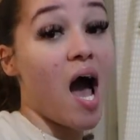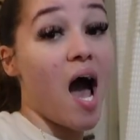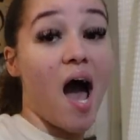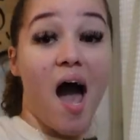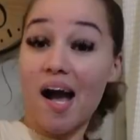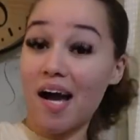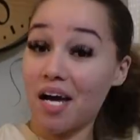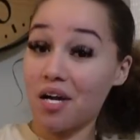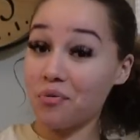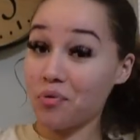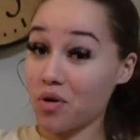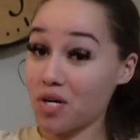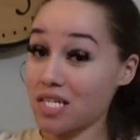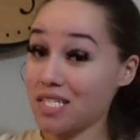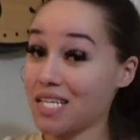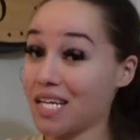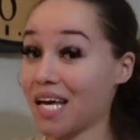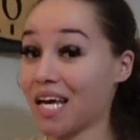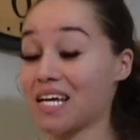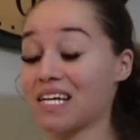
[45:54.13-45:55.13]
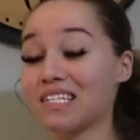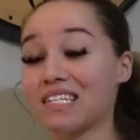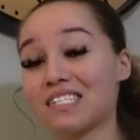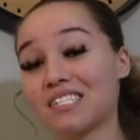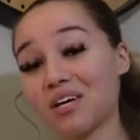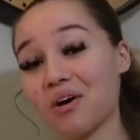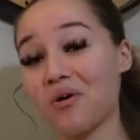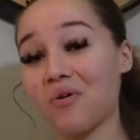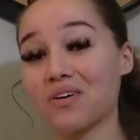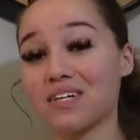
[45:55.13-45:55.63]
I gotta work today,
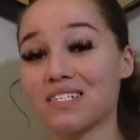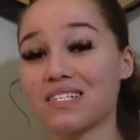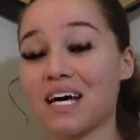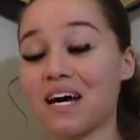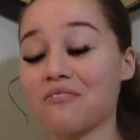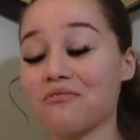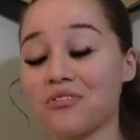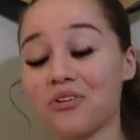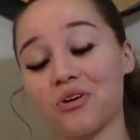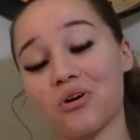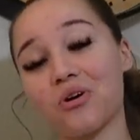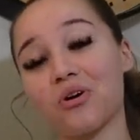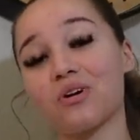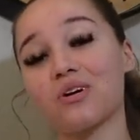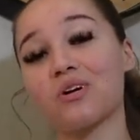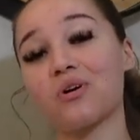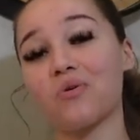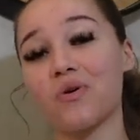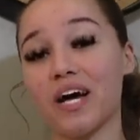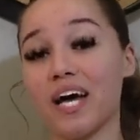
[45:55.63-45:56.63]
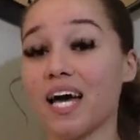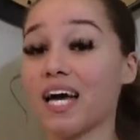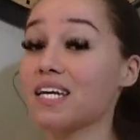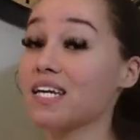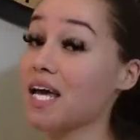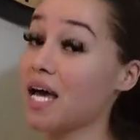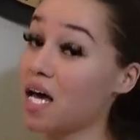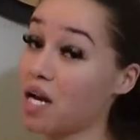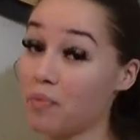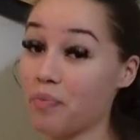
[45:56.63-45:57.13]
so it's time for your girl to go ahead
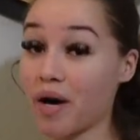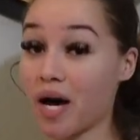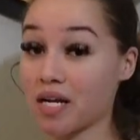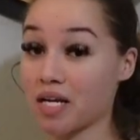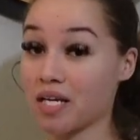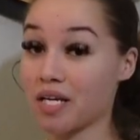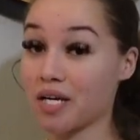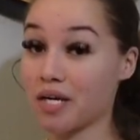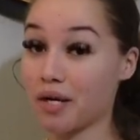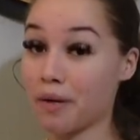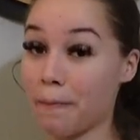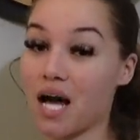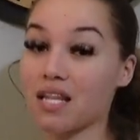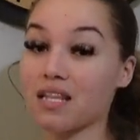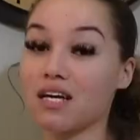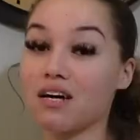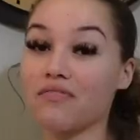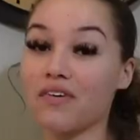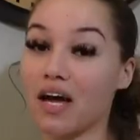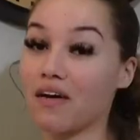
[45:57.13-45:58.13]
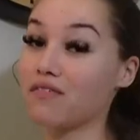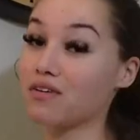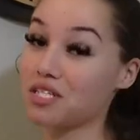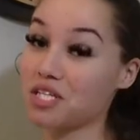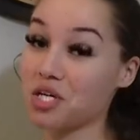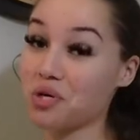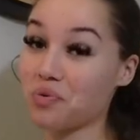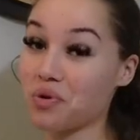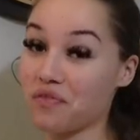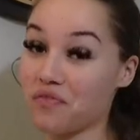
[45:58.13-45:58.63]
and head up out of here. I love every
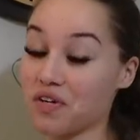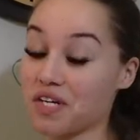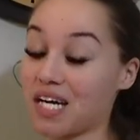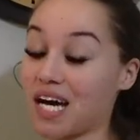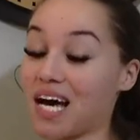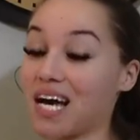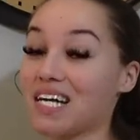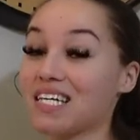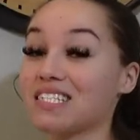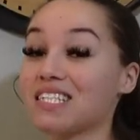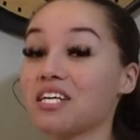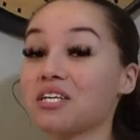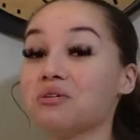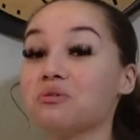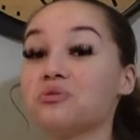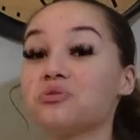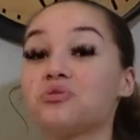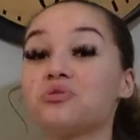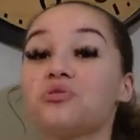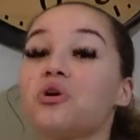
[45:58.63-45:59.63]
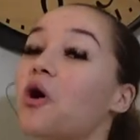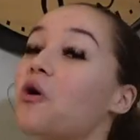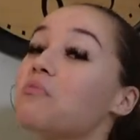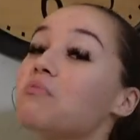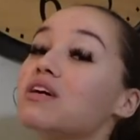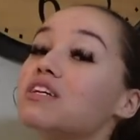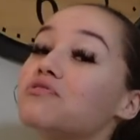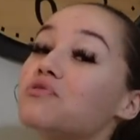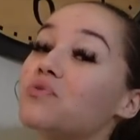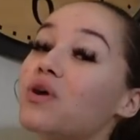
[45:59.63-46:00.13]
single one of you guys. Thank you so
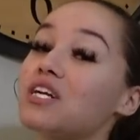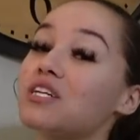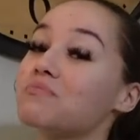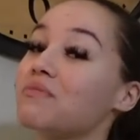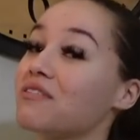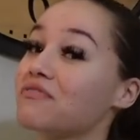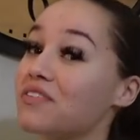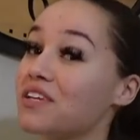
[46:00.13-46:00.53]
much for watching my